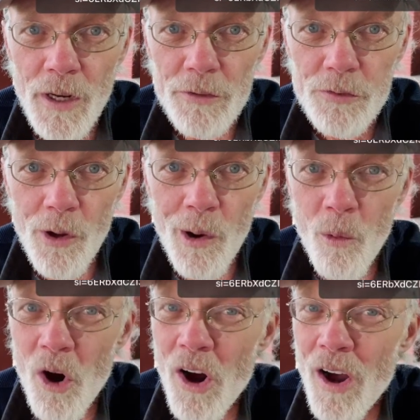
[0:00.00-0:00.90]
I saw
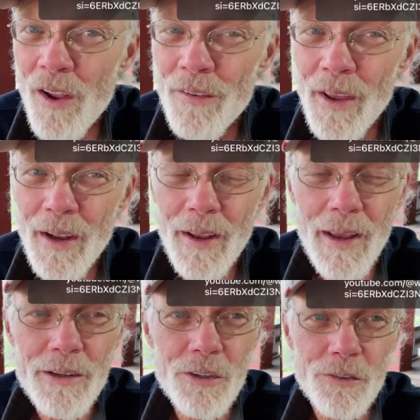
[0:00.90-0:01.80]
one that
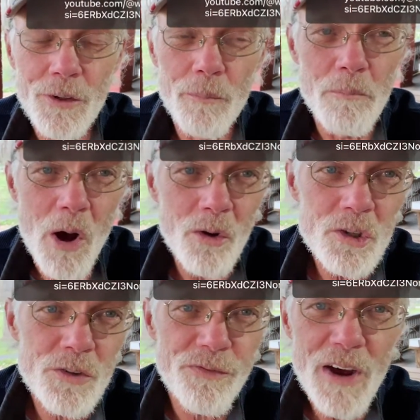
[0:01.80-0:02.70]
had just a
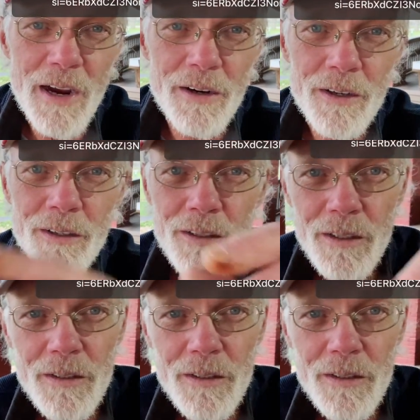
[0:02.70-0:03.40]
mulch fire